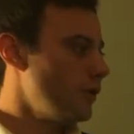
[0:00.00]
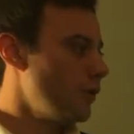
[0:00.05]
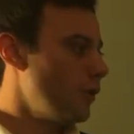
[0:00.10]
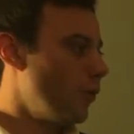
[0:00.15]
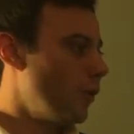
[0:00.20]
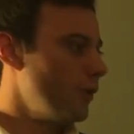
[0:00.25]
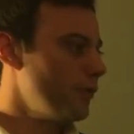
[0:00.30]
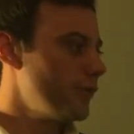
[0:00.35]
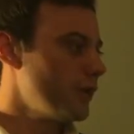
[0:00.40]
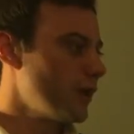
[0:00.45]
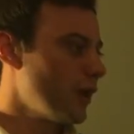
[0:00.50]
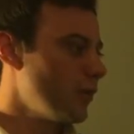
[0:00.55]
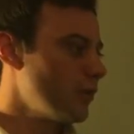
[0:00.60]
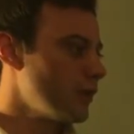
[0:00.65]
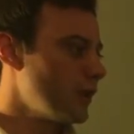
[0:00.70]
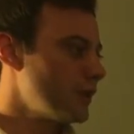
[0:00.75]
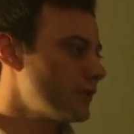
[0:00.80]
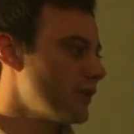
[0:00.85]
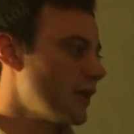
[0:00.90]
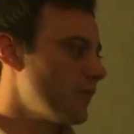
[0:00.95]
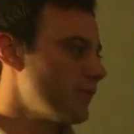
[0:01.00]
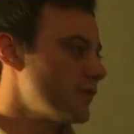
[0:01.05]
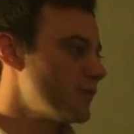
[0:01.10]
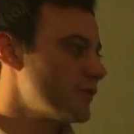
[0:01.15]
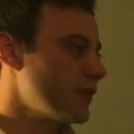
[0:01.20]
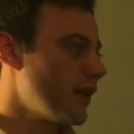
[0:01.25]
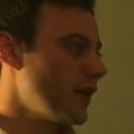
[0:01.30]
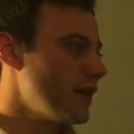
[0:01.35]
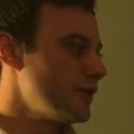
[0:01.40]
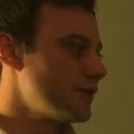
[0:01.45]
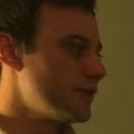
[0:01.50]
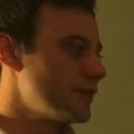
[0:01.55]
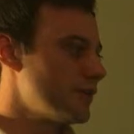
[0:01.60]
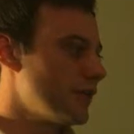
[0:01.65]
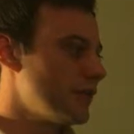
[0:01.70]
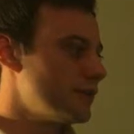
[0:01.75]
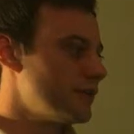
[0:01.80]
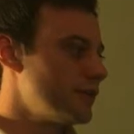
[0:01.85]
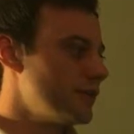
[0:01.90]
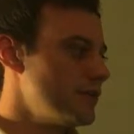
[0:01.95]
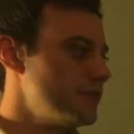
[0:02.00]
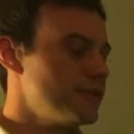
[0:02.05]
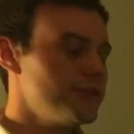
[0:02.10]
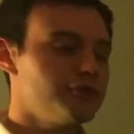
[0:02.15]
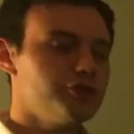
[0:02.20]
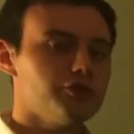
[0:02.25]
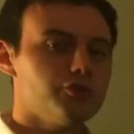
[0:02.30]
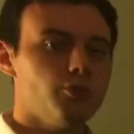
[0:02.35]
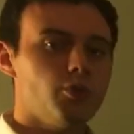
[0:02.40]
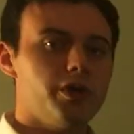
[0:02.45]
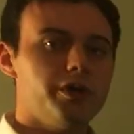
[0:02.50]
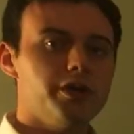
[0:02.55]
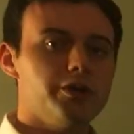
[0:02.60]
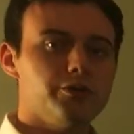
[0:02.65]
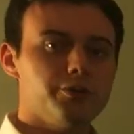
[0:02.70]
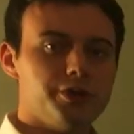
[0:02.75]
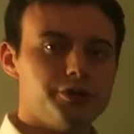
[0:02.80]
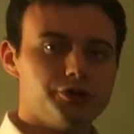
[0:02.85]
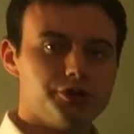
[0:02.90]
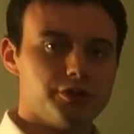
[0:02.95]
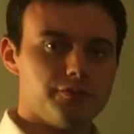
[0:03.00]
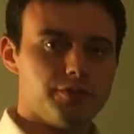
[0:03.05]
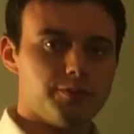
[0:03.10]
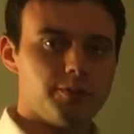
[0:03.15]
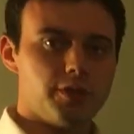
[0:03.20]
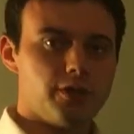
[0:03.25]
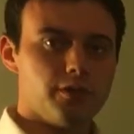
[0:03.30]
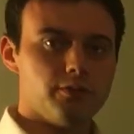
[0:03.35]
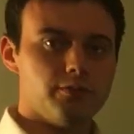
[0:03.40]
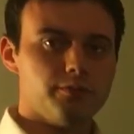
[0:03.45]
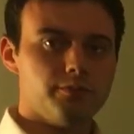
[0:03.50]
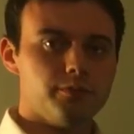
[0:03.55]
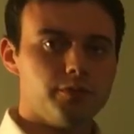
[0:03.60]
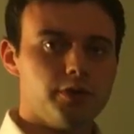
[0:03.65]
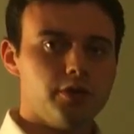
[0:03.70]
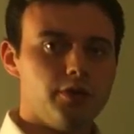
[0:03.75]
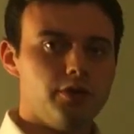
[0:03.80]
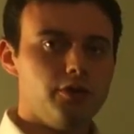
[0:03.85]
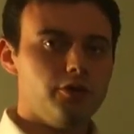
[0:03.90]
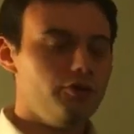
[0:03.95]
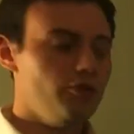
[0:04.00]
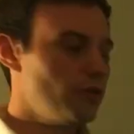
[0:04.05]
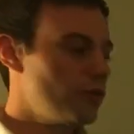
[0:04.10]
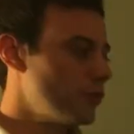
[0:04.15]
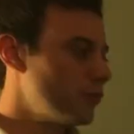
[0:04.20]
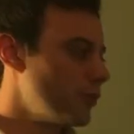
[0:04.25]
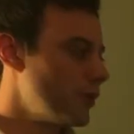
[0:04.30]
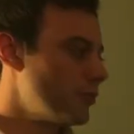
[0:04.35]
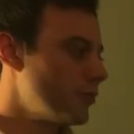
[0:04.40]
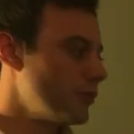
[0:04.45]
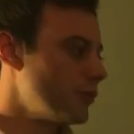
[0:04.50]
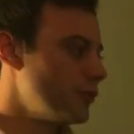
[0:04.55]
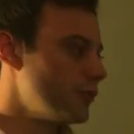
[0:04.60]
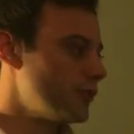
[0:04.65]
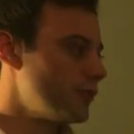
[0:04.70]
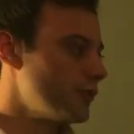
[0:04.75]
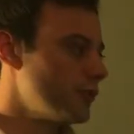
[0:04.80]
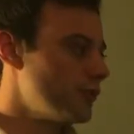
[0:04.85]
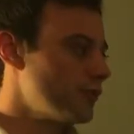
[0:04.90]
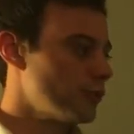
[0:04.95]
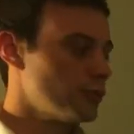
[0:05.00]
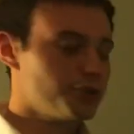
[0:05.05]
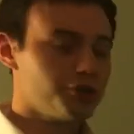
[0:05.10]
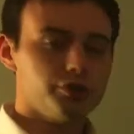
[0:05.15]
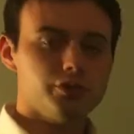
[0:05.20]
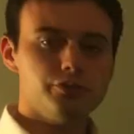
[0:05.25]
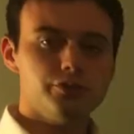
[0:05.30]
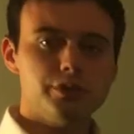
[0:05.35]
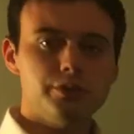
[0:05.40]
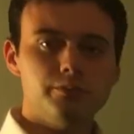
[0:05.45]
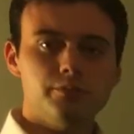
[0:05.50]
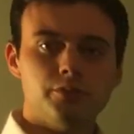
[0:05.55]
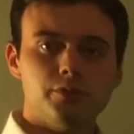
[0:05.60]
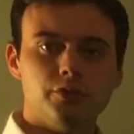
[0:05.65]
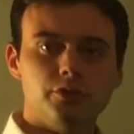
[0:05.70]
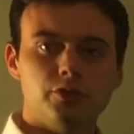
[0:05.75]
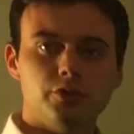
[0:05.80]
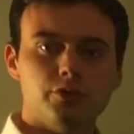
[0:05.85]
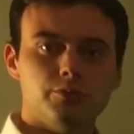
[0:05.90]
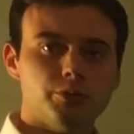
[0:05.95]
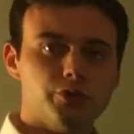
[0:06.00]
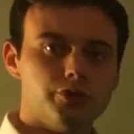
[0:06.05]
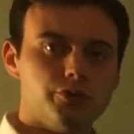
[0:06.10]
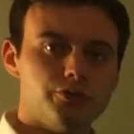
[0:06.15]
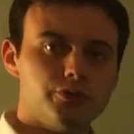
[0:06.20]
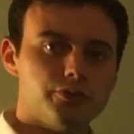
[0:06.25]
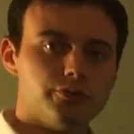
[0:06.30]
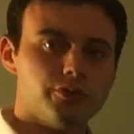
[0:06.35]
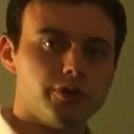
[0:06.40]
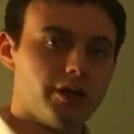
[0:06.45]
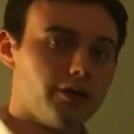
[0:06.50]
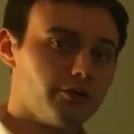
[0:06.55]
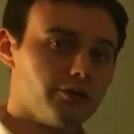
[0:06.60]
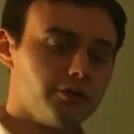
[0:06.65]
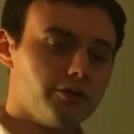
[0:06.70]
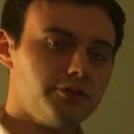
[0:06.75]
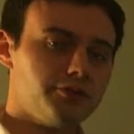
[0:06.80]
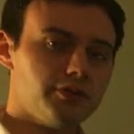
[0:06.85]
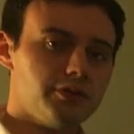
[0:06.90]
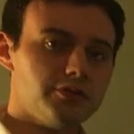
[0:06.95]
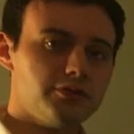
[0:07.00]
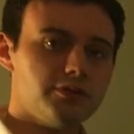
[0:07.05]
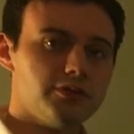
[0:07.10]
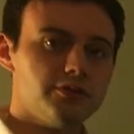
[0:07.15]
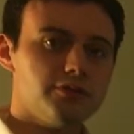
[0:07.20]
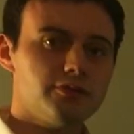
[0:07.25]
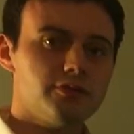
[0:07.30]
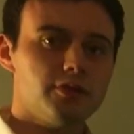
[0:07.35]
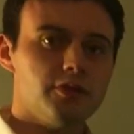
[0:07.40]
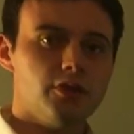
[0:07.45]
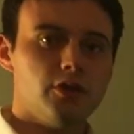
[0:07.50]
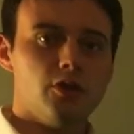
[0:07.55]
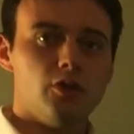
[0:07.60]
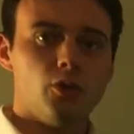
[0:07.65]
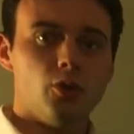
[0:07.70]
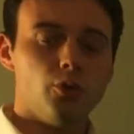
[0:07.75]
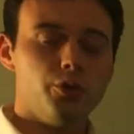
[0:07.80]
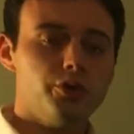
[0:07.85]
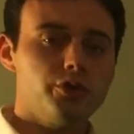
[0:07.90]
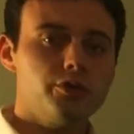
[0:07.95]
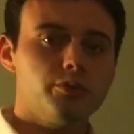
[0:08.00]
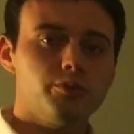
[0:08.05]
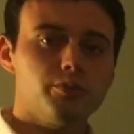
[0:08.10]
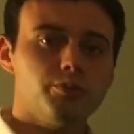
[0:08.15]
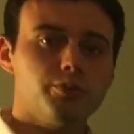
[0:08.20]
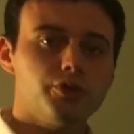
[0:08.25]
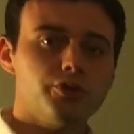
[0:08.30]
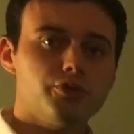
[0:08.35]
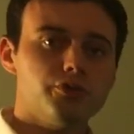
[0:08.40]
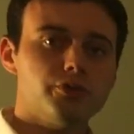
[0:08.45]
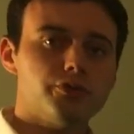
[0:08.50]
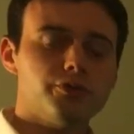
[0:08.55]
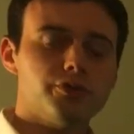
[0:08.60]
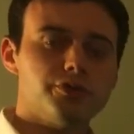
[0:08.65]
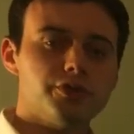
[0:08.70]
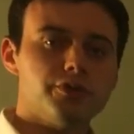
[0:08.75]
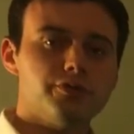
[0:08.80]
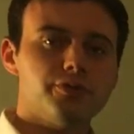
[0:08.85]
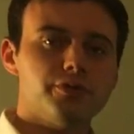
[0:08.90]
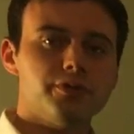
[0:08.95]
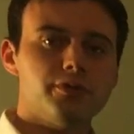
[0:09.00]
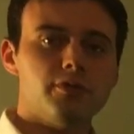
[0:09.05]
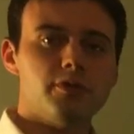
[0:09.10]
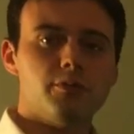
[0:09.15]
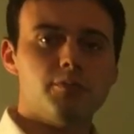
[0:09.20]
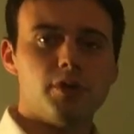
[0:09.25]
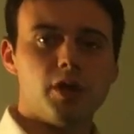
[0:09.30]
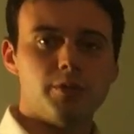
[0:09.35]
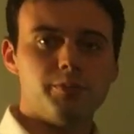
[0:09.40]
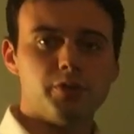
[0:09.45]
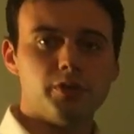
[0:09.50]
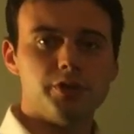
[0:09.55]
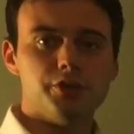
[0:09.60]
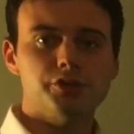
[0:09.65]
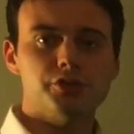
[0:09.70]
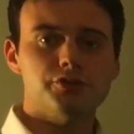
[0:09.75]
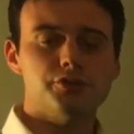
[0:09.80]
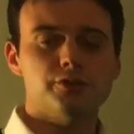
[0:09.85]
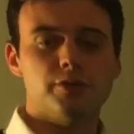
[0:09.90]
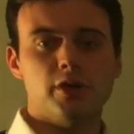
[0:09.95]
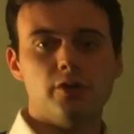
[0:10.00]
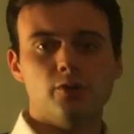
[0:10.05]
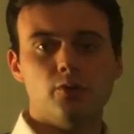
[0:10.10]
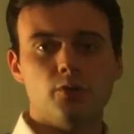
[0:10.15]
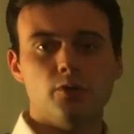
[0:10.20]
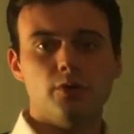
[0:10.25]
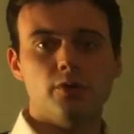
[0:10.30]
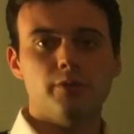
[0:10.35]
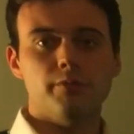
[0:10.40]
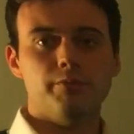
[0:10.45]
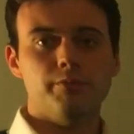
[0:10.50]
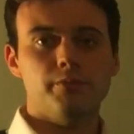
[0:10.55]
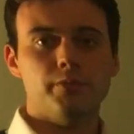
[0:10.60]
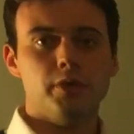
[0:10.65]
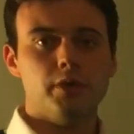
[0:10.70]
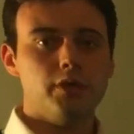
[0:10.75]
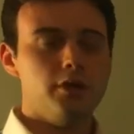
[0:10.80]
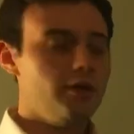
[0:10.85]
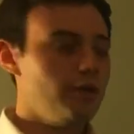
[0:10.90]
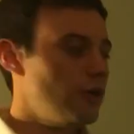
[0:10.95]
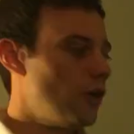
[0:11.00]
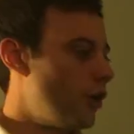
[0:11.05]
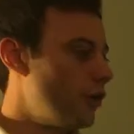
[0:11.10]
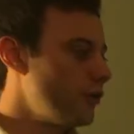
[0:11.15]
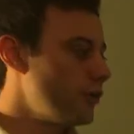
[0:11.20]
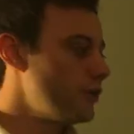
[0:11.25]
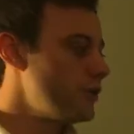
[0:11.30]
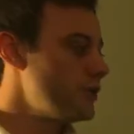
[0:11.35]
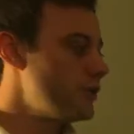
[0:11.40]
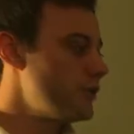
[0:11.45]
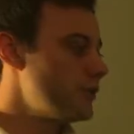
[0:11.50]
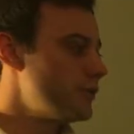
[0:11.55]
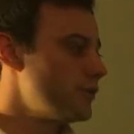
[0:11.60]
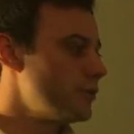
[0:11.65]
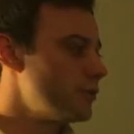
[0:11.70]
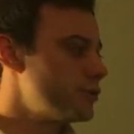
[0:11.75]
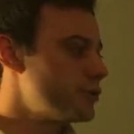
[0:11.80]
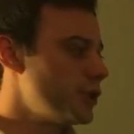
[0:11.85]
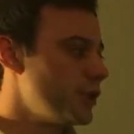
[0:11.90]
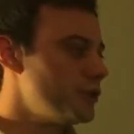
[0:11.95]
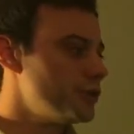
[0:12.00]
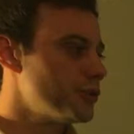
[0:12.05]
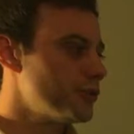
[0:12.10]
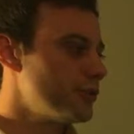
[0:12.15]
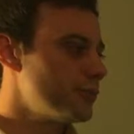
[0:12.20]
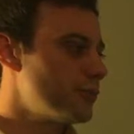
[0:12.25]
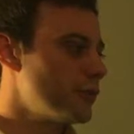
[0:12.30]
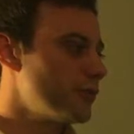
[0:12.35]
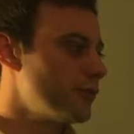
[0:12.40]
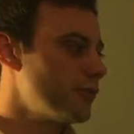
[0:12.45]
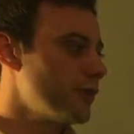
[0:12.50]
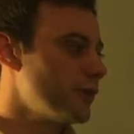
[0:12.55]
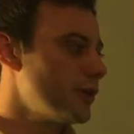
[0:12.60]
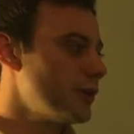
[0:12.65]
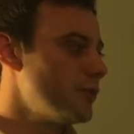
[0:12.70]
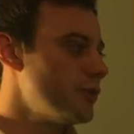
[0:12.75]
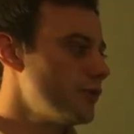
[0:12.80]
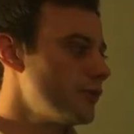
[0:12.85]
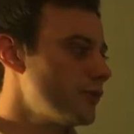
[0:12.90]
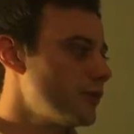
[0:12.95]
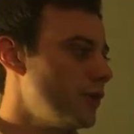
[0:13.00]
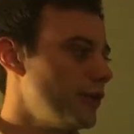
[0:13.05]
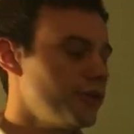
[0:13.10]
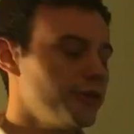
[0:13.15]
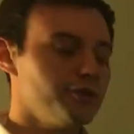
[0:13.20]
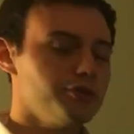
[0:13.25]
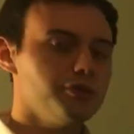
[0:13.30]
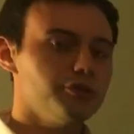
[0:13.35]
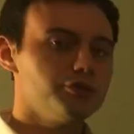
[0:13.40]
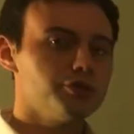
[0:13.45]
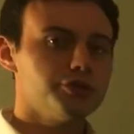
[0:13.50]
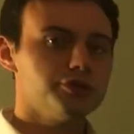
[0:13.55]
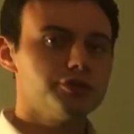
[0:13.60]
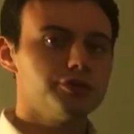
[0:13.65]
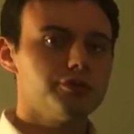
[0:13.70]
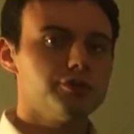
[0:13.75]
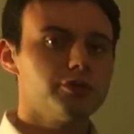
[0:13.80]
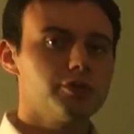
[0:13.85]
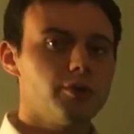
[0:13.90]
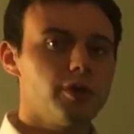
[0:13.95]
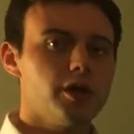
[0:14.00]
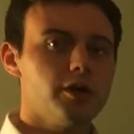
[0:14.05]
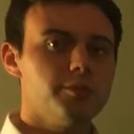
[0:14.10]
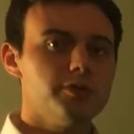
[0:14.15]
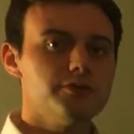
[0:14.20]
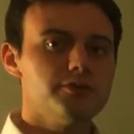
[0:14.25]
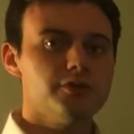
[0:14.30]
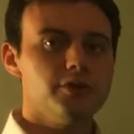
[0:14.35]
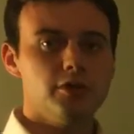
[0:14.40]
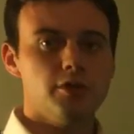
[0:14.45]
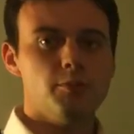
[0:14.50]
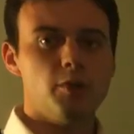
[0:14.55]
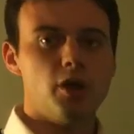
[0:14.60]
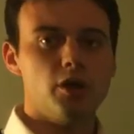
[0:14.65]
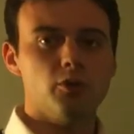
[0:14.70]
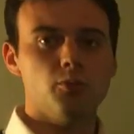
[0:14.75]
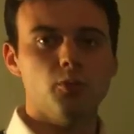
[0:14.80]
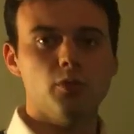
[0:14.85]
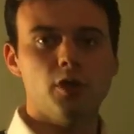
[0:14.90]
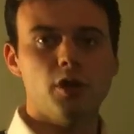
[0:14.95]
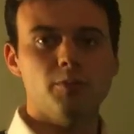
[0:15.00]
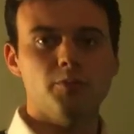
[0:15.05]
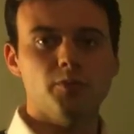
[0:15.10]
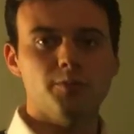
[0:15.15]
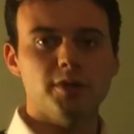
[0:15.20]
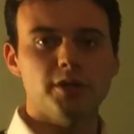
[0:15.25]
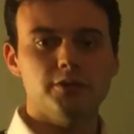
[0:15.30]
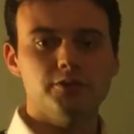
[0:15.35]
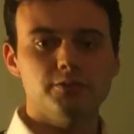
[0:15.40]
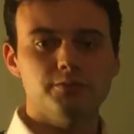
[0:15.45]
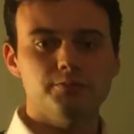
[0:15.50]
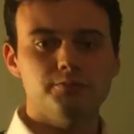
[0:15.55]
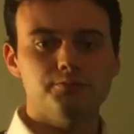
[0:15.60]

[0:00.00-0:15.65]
One thing I would like to emphasize is that this is just one iteration of the model. You could reproduce this for children, you could produce it for elderly citizens, or you could produce it for different populations around the world. All you need to do is change your input variables and your nutritional requirements, and the model will optimize.